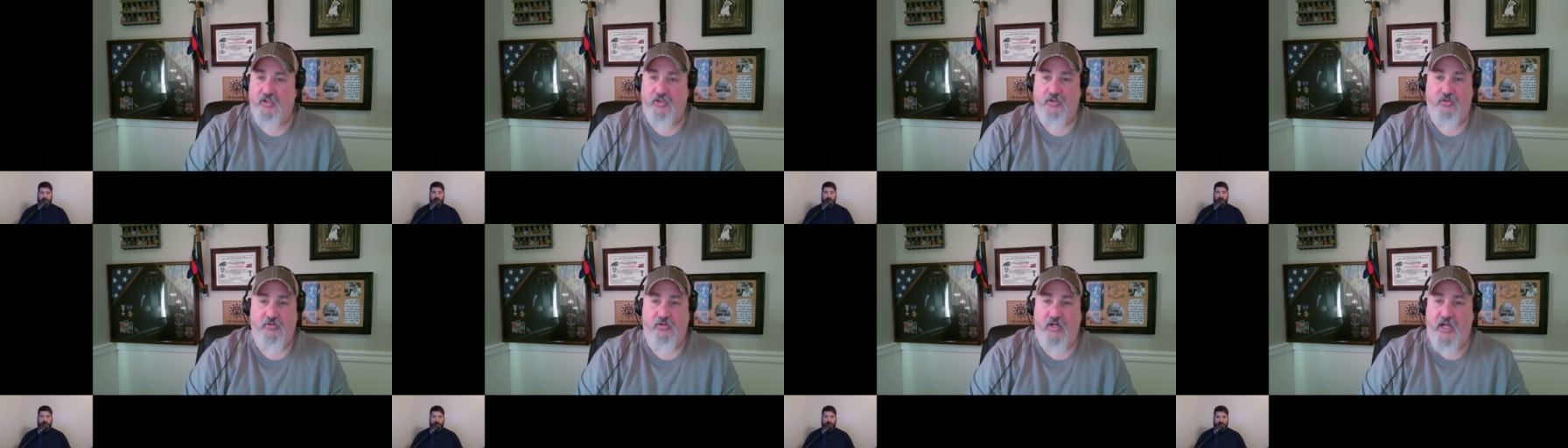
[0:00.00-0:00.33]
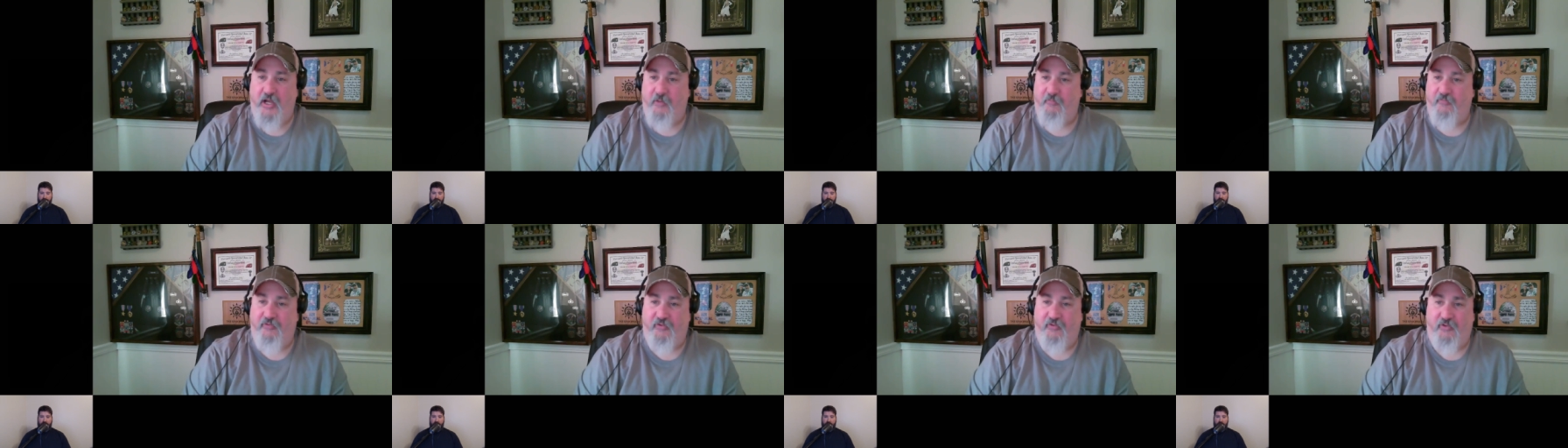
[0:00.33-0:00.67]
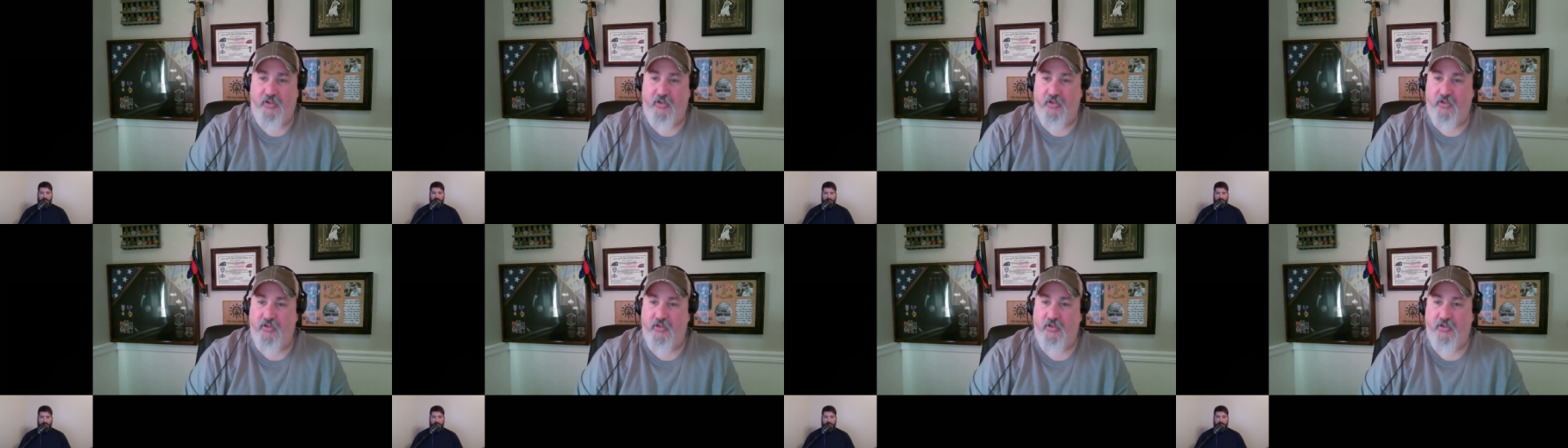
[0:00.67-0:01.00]
crap
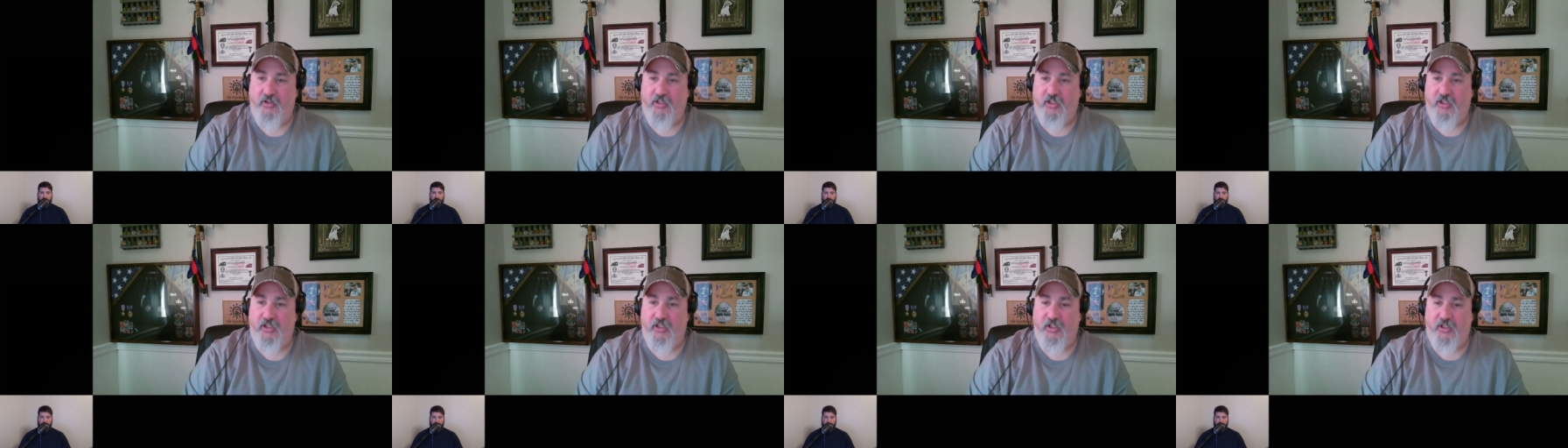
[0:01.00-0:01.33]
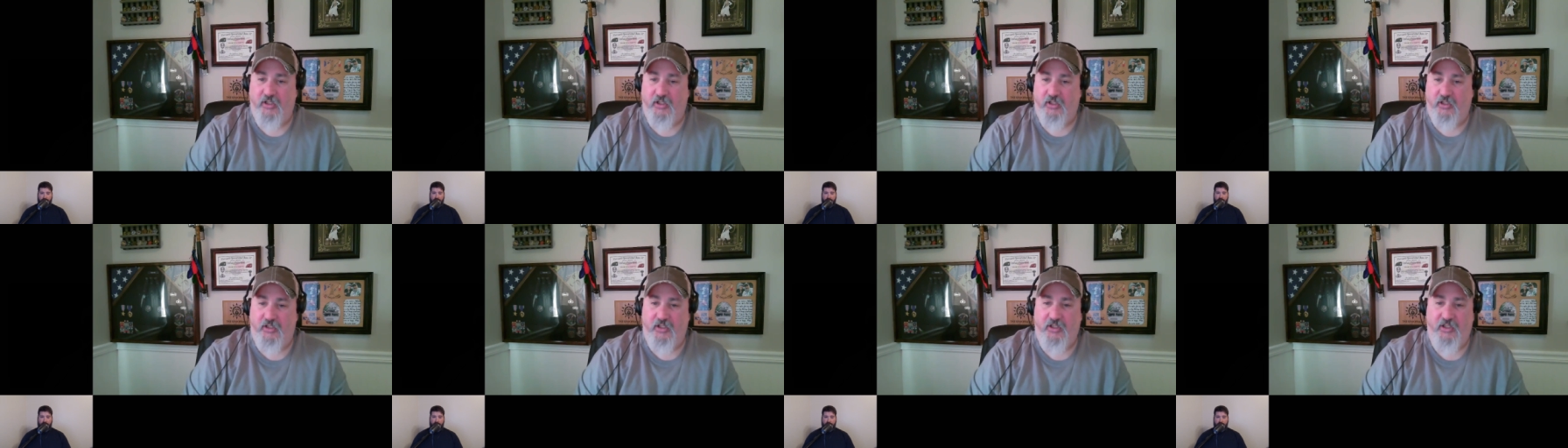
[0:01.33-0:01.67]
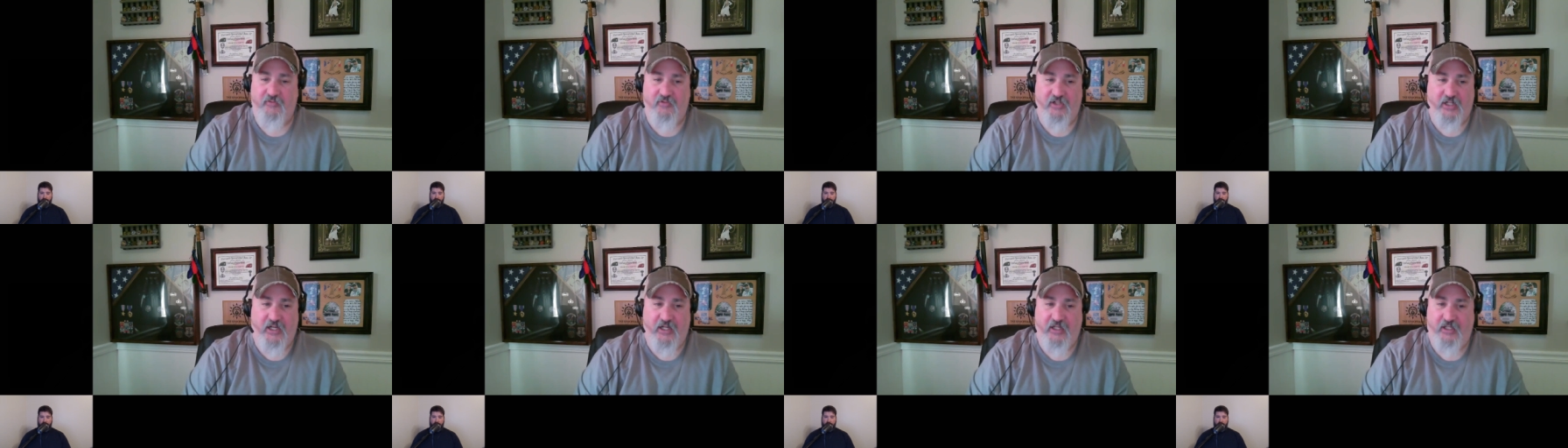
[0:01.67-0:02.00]
for uh,
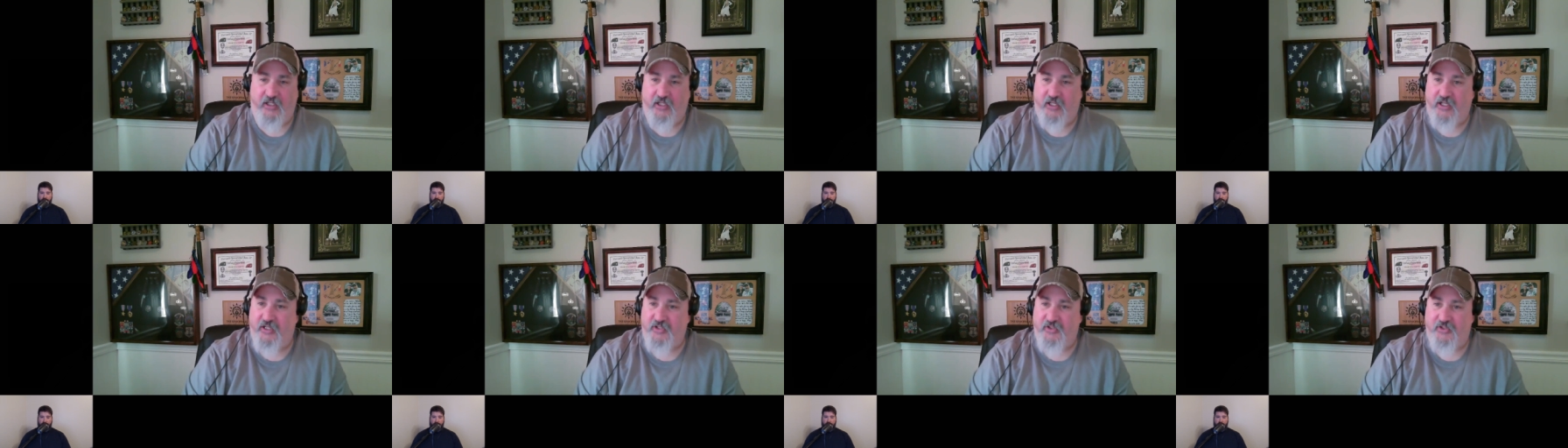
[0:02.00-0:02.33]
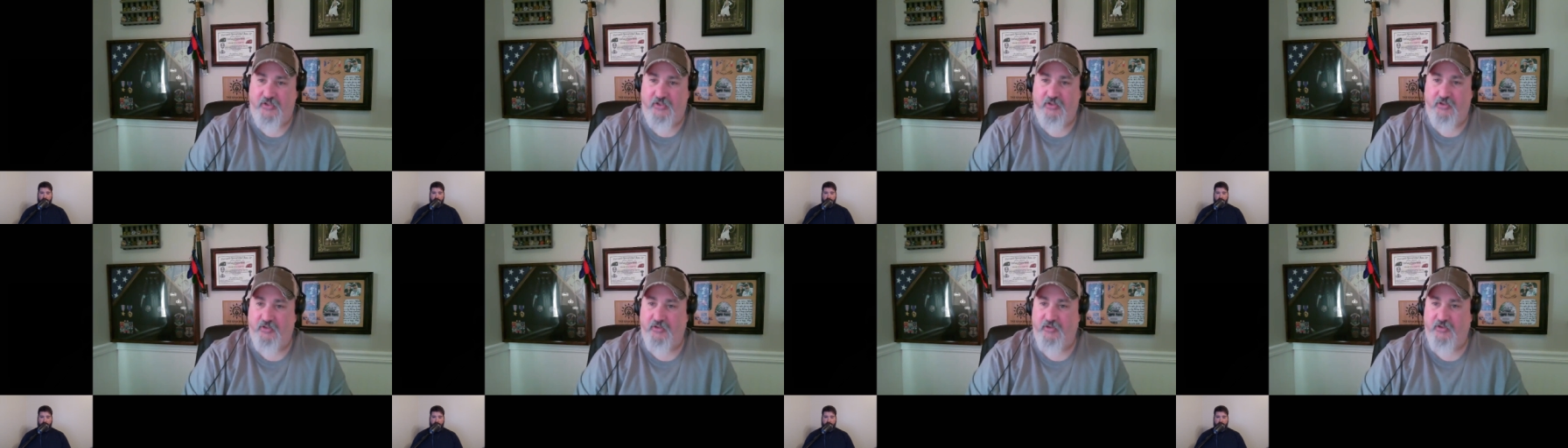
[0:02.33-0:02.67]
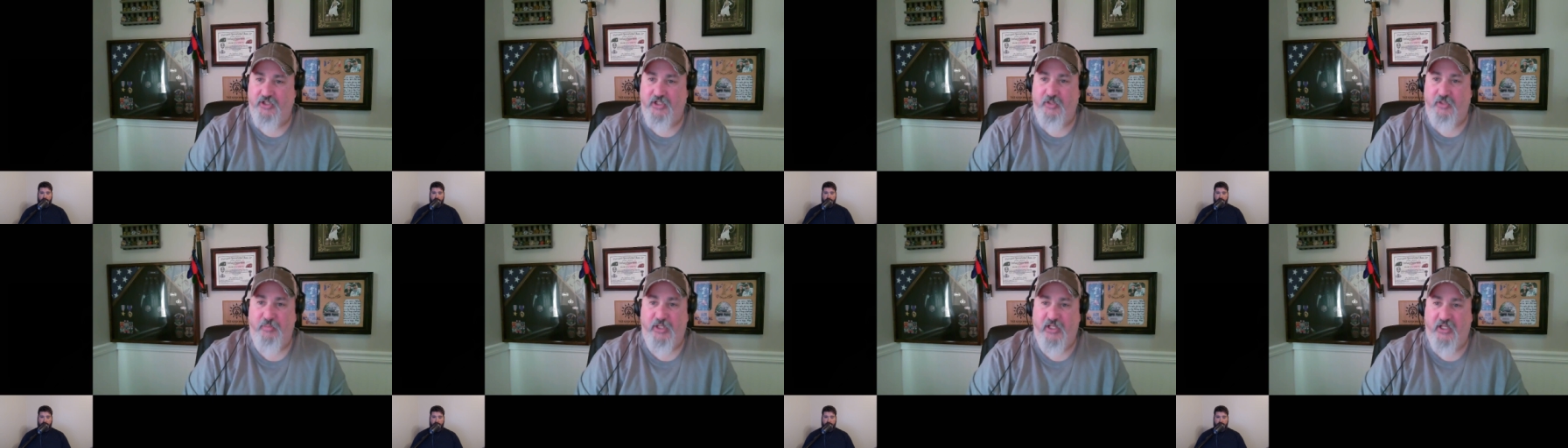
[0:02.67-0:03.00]
even IDS or
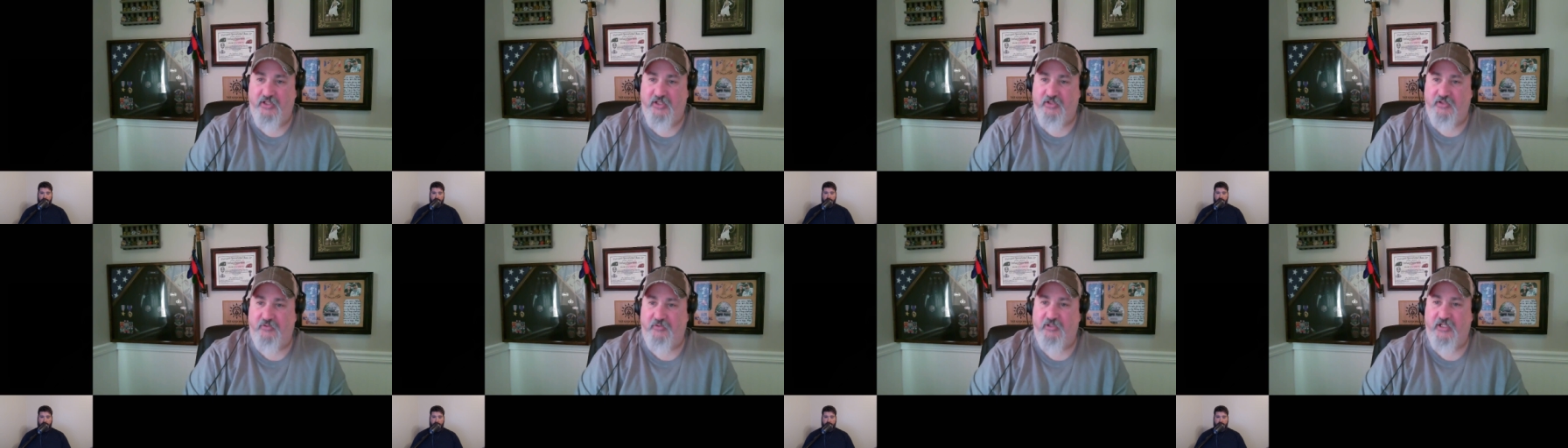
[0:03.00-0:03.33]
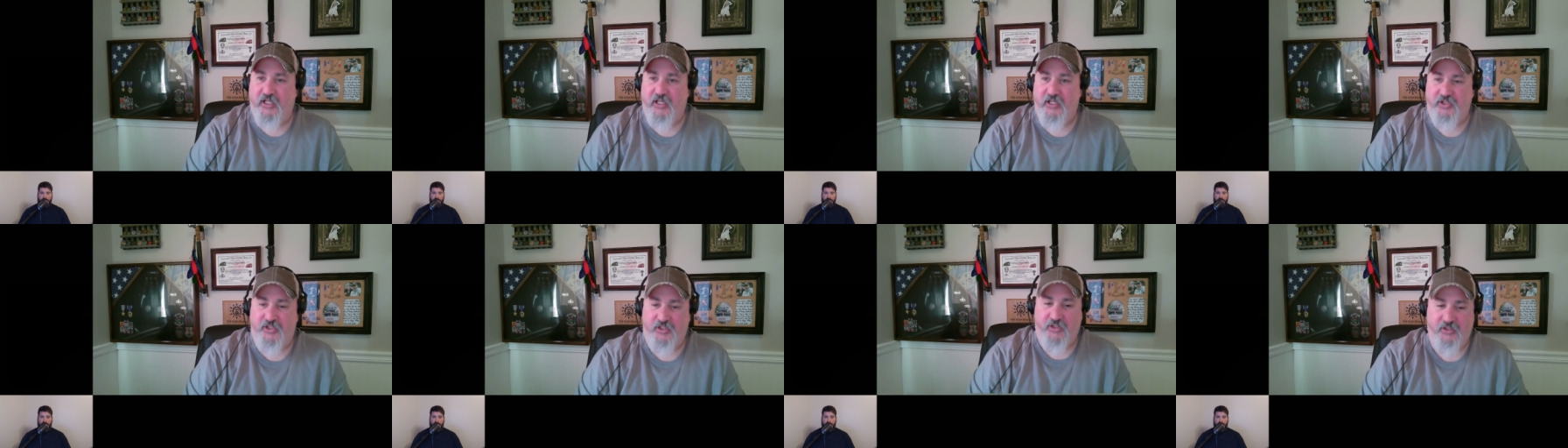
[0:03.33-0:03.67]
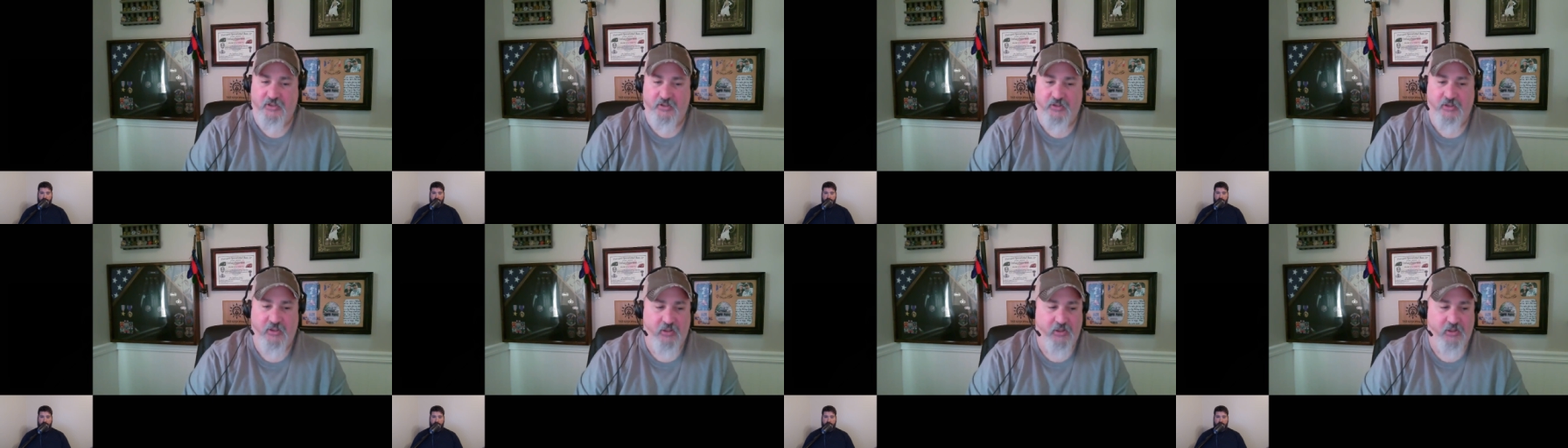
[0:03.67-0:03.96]
GPS location.